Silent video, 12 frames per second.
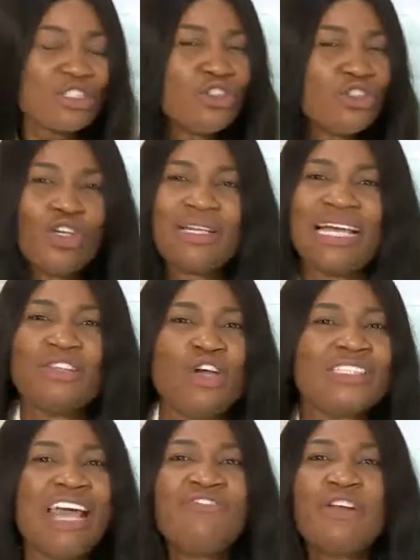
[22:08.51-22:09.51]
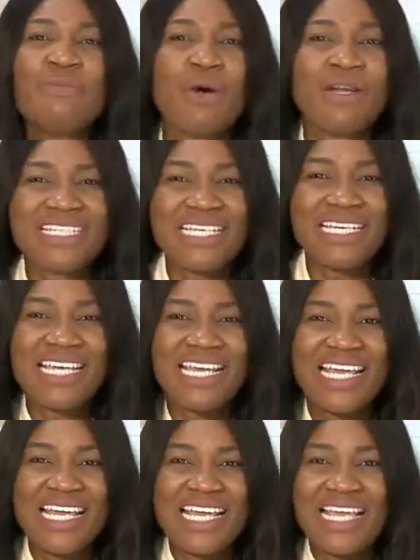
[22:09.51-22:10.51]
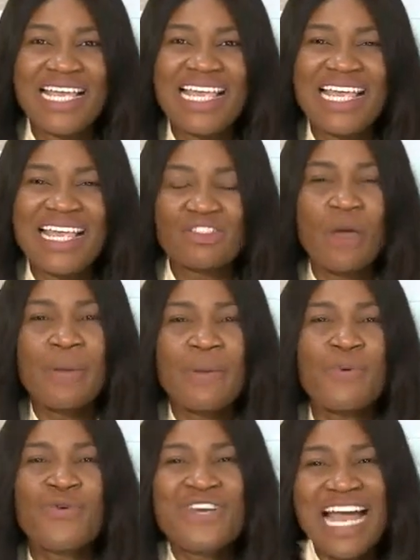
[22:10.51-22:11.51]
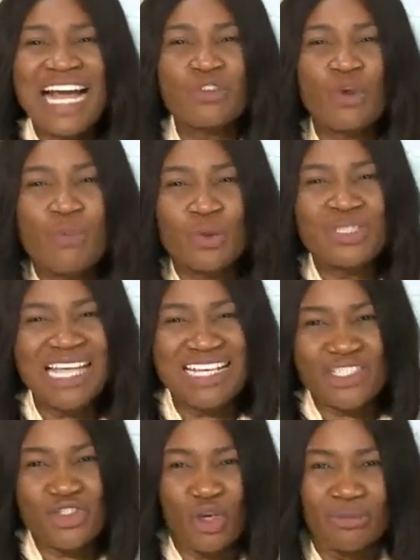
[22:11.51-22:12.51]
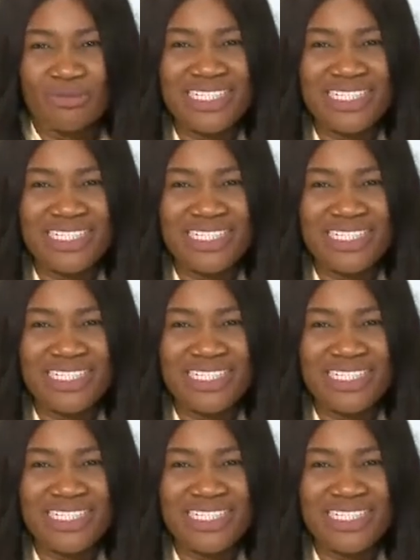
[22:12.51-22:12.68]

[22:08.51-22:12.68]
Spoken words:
Do you know that not everybody, some people react to potassium?